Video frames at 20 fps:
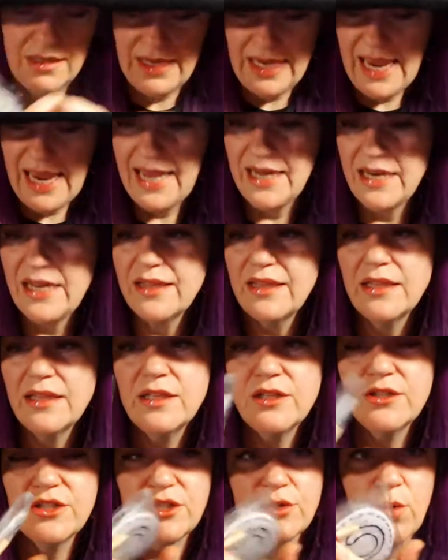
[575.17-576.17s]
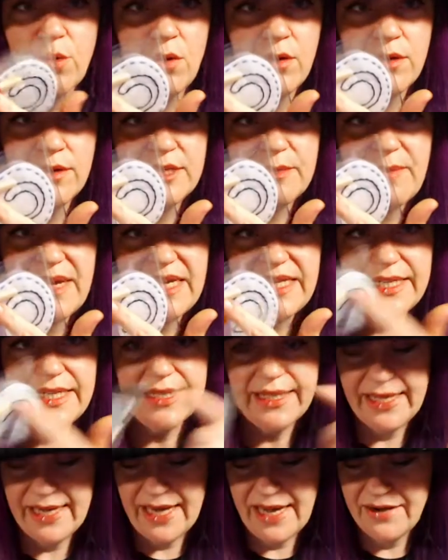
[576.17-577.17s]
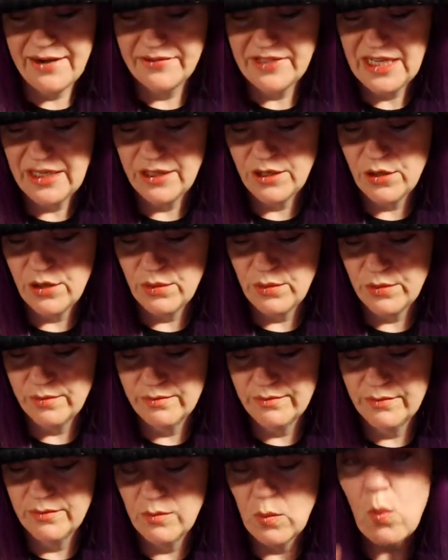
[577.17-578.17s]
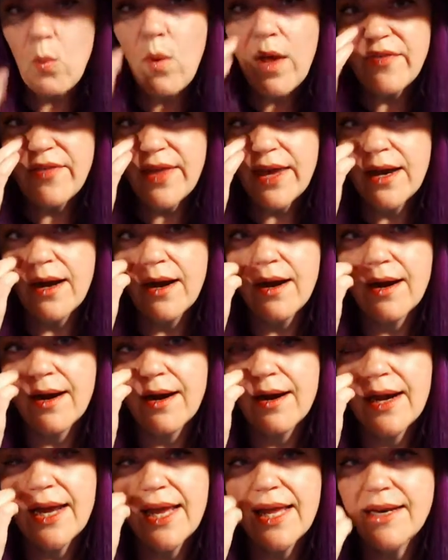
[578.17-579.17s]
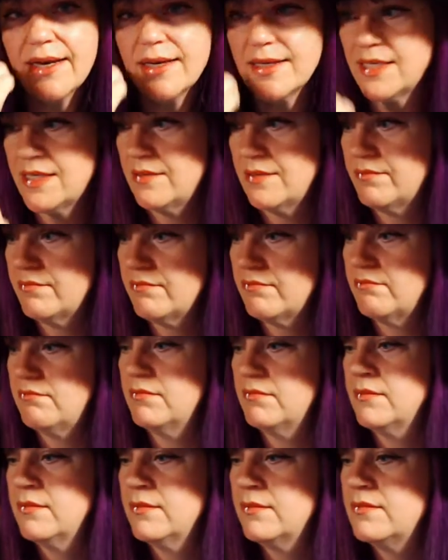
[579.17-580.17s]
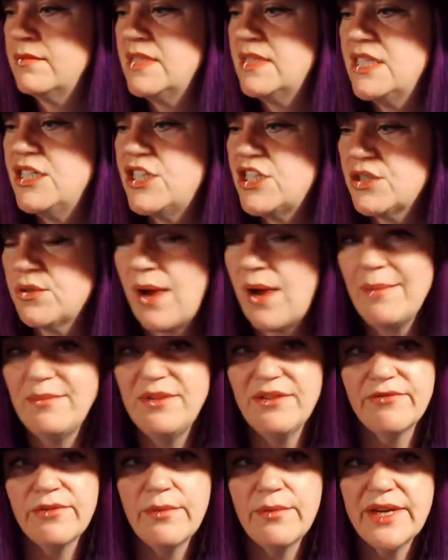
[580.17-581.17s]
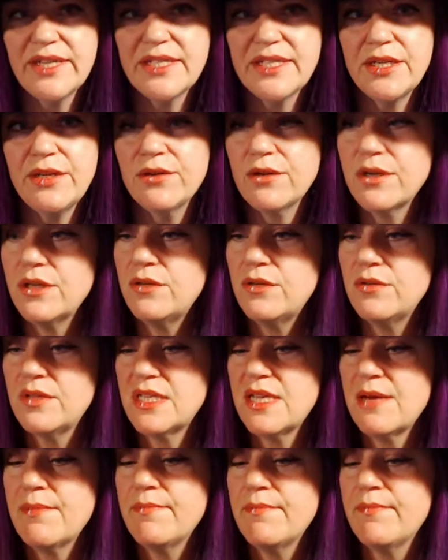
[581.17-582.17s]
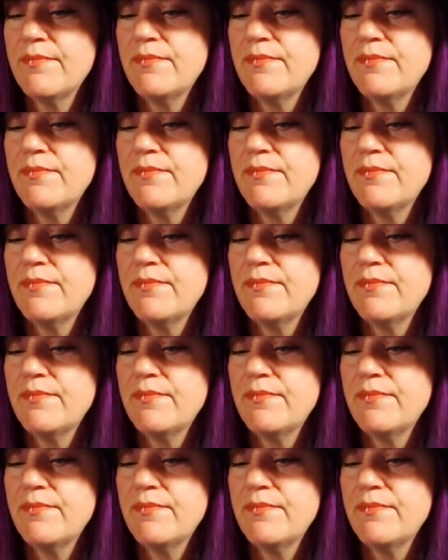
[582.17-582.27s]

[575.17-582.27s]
And the little scrolls basically kind of tell you what they are and describe different ways that you could use them.